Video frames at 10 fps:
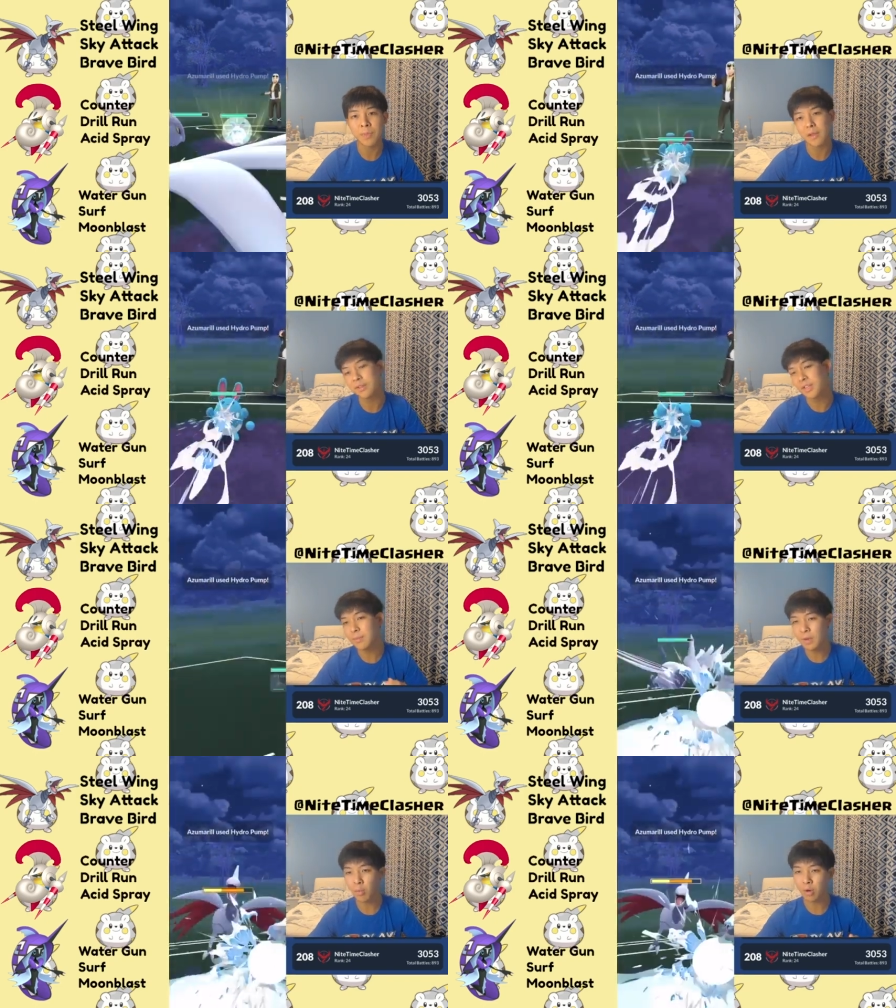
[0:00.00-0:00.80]
Seems
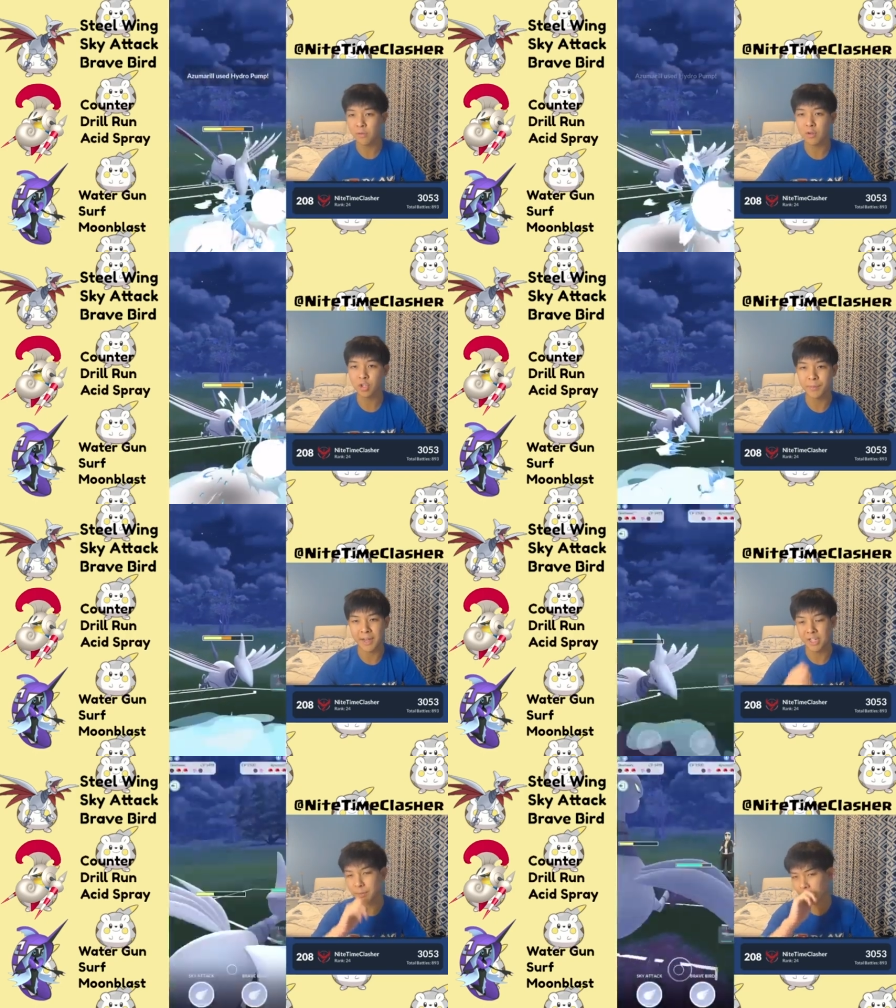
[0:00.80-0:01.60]
like more of a neutral
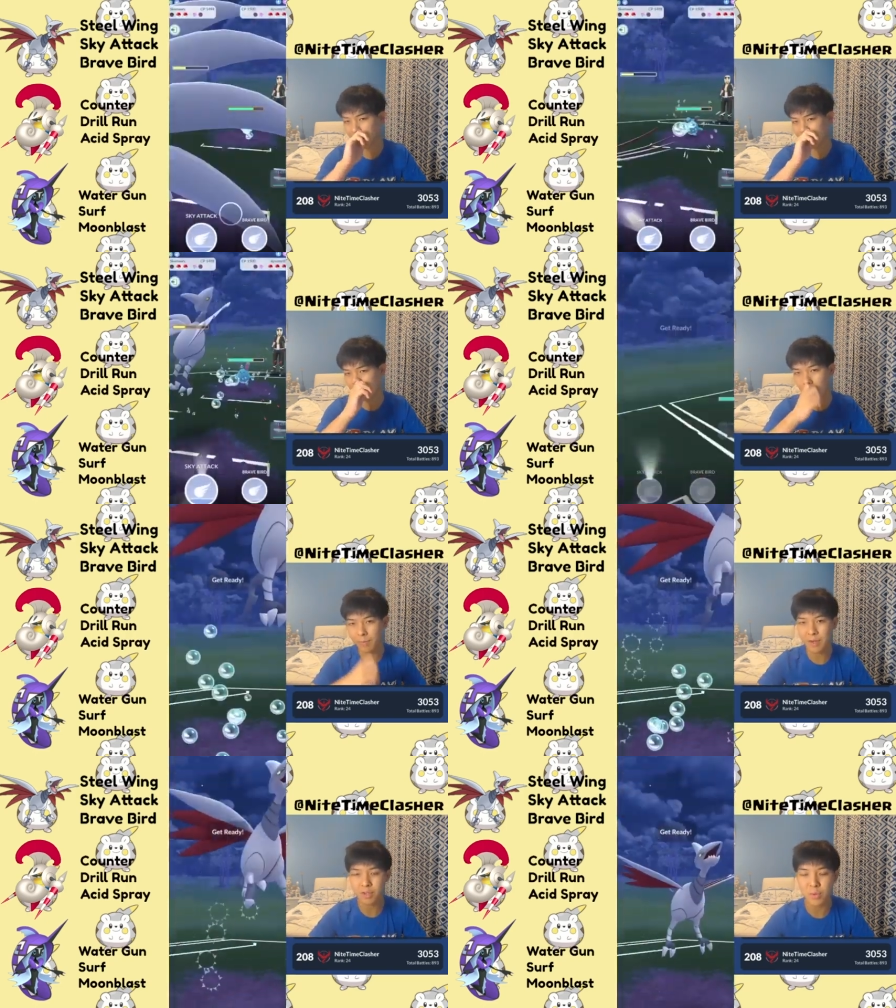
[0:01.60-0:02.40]
matchup, but I feel like
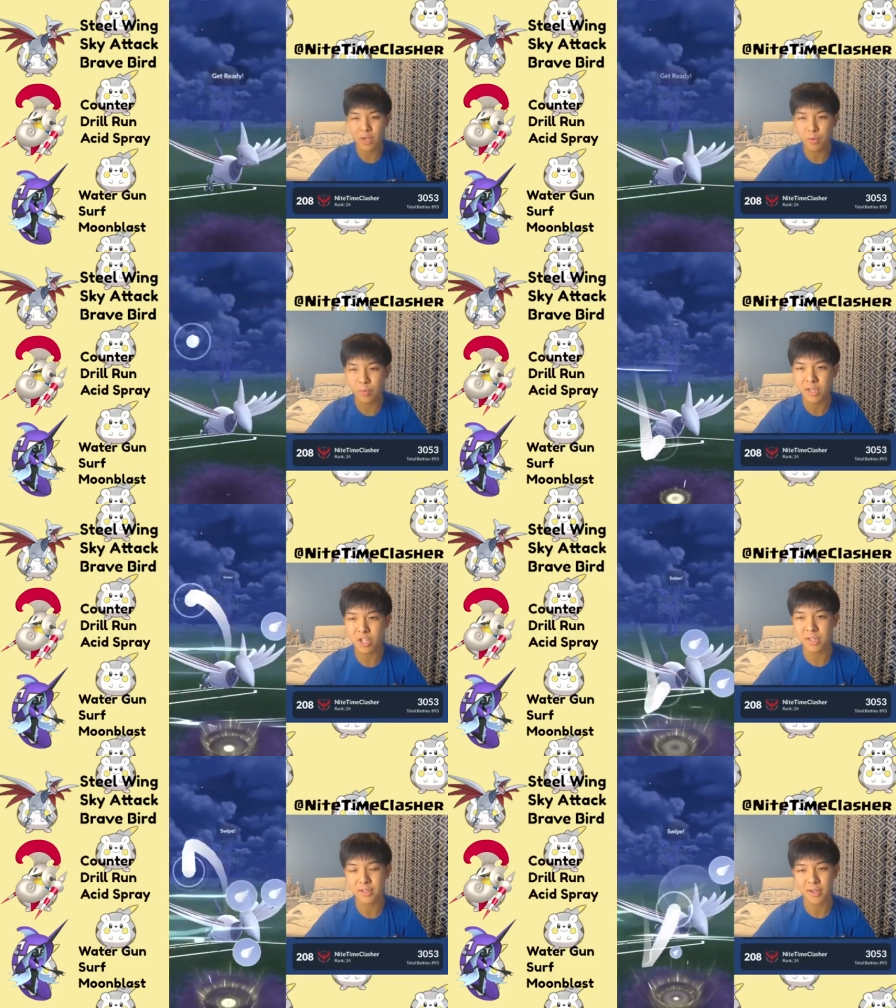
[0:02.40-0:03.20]
because we can reach
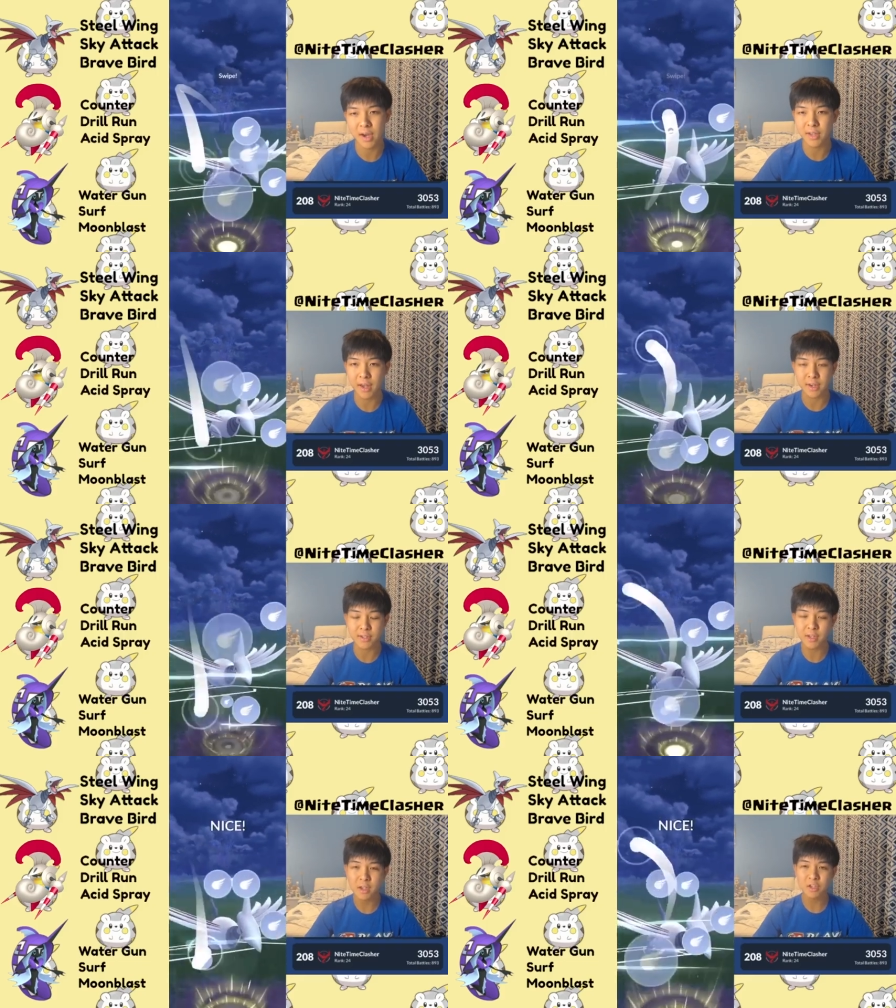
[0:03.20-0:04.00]
these Sky
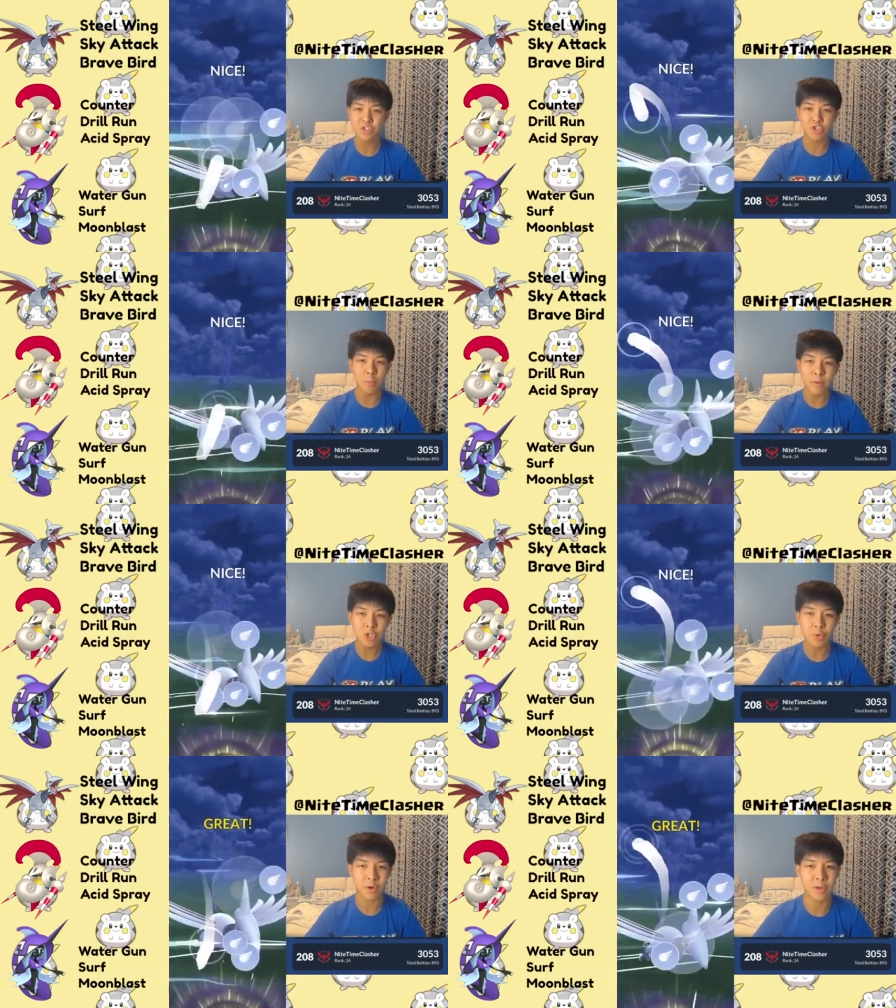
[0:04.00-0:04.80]
Attacks so
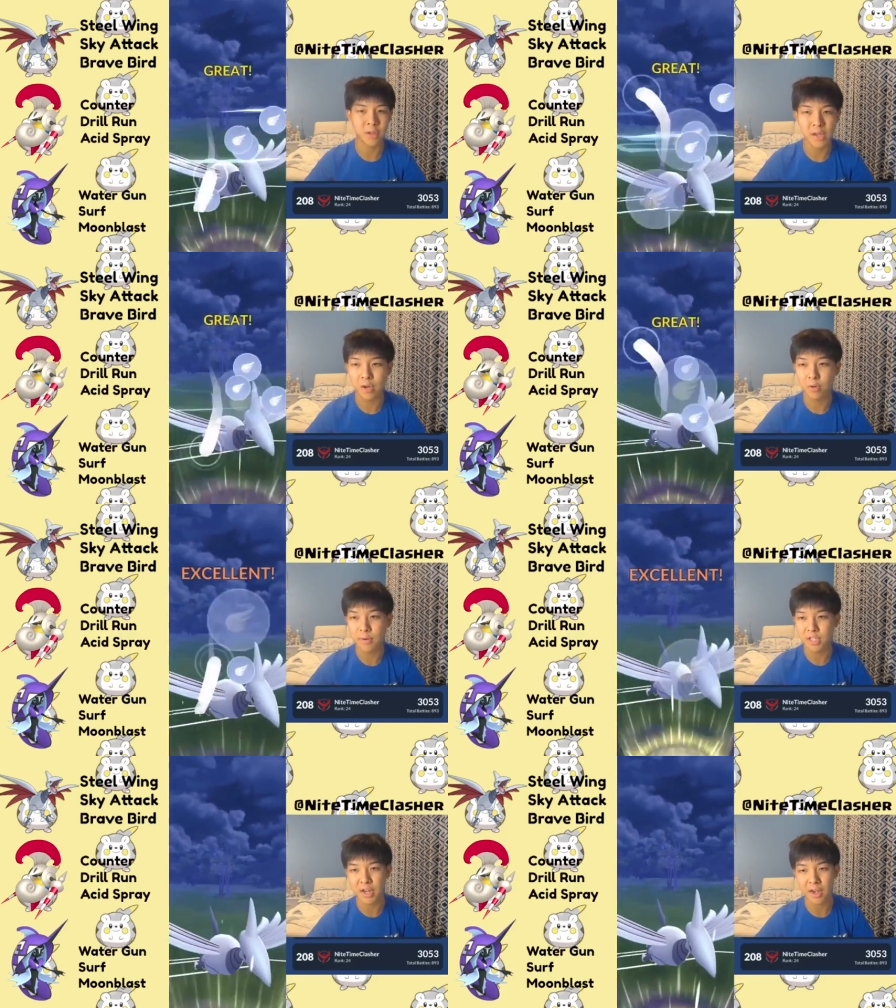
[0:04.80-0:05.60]
much quicker than they can
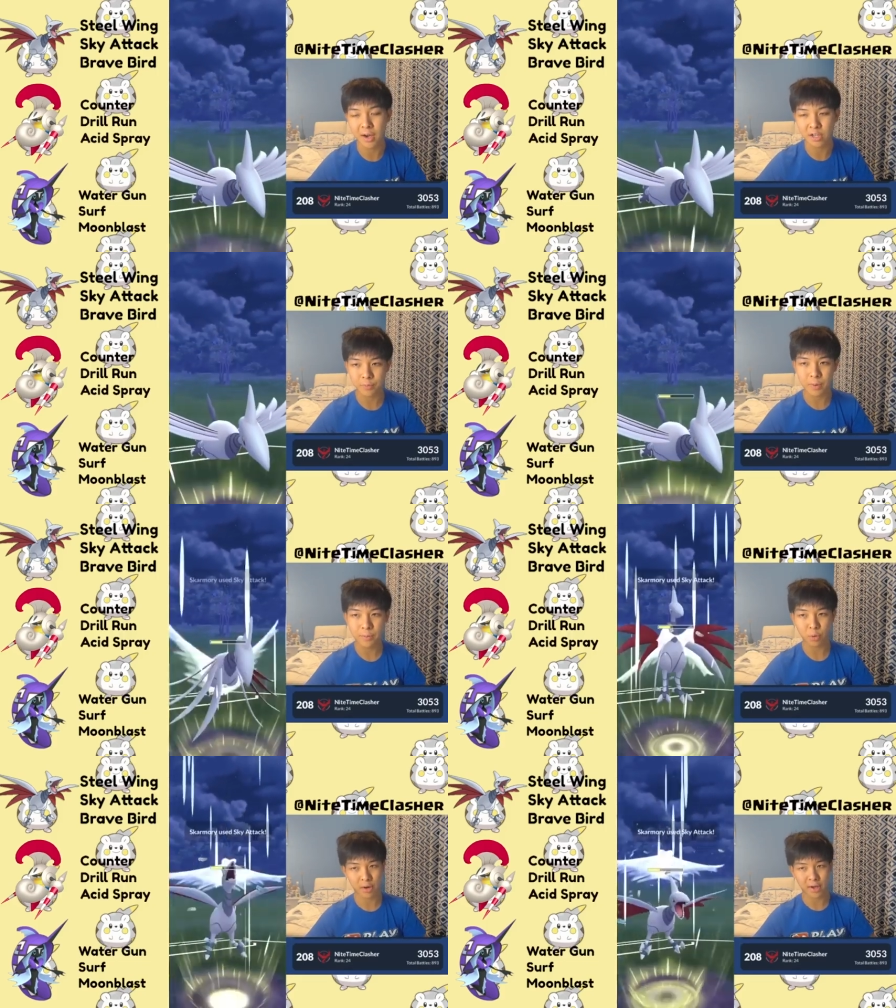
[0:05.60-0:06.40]
reach a Hydro Pump
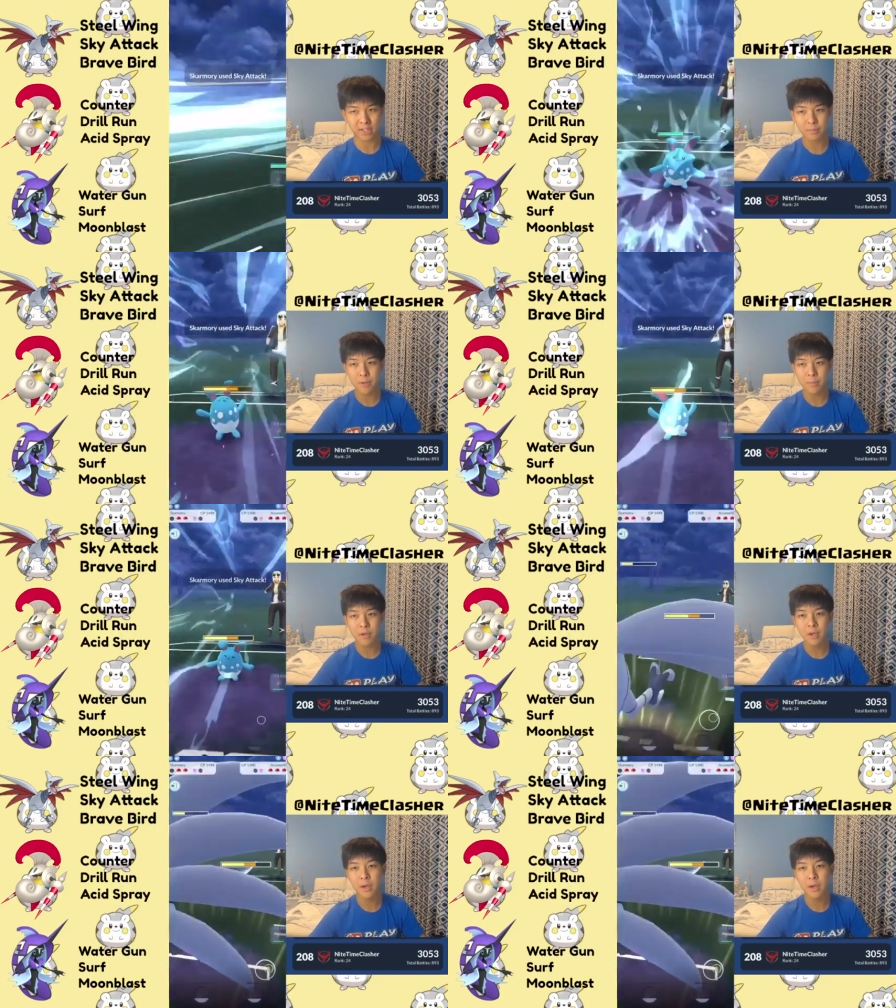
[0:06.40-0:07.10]
or an Ice Beam,